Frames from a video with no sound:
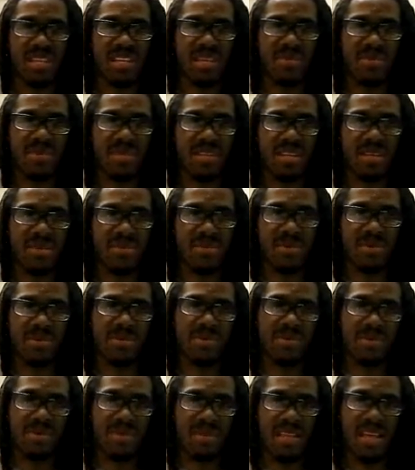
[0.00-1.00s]

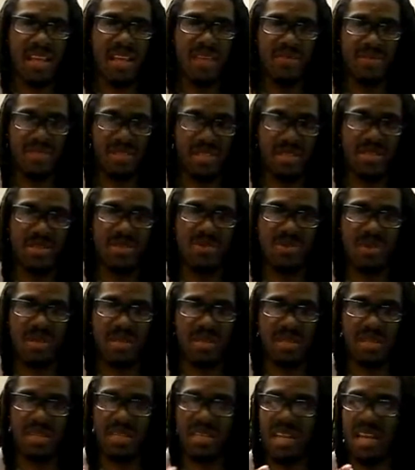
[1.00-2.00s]
WWF
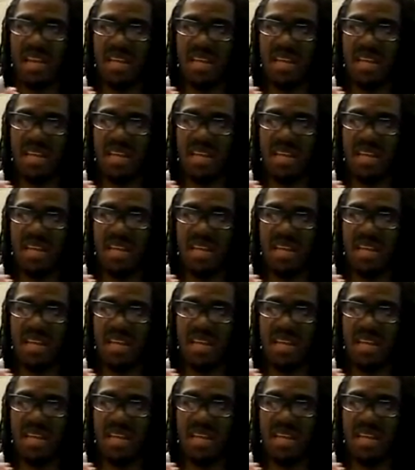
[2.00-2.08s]
situation.